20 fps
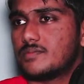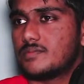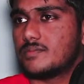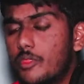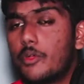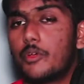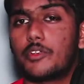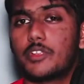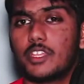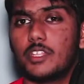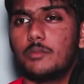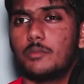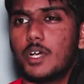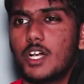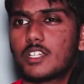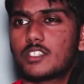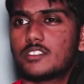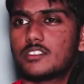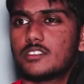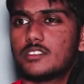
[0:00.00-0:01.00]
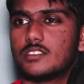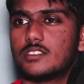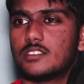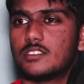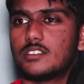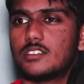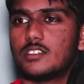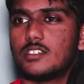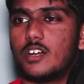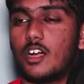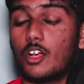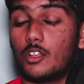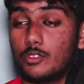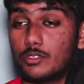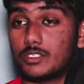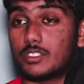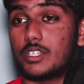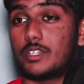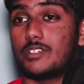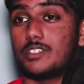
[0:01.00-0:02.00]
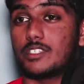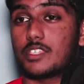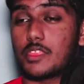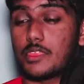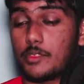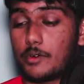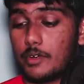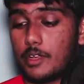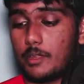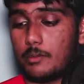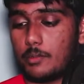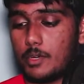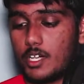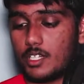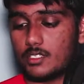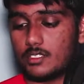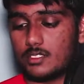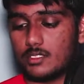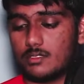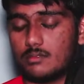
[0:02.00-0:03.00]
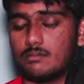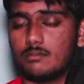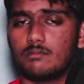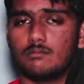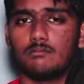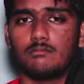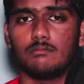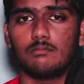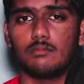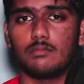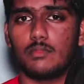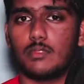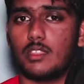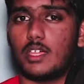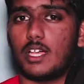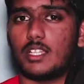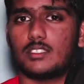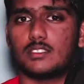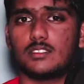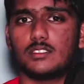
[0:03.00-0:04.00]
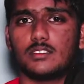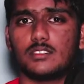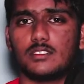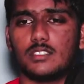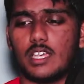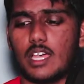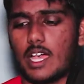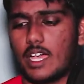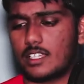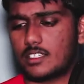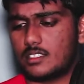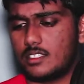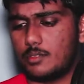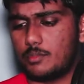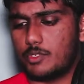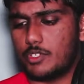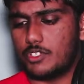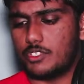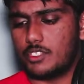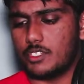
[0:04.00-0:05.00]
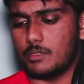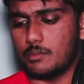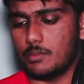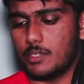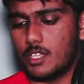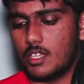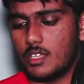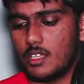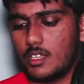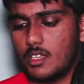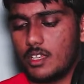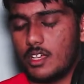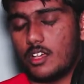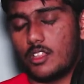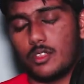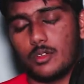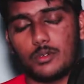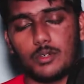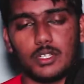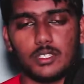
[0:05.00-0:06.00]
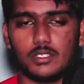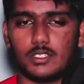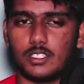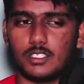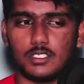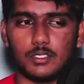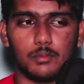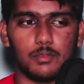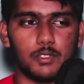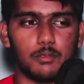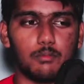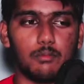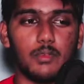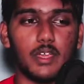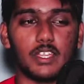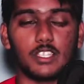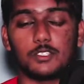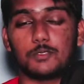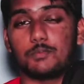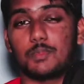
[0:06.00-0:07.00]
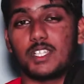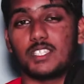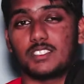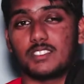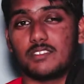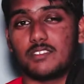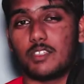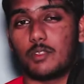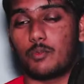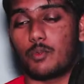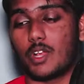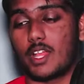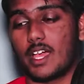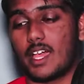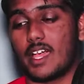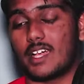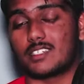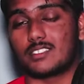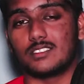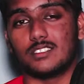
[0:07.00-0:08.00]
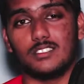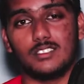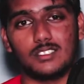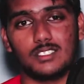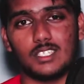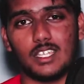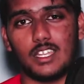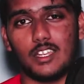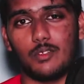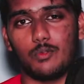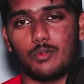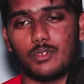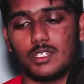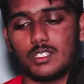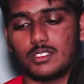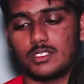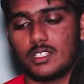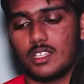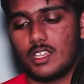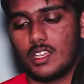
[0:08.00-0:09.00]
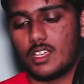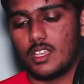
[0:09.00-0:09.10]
13 bucks? Are you serious? 13 bucks? That's actually pretty cheap, although it's a bit expensive than what I actually said it was.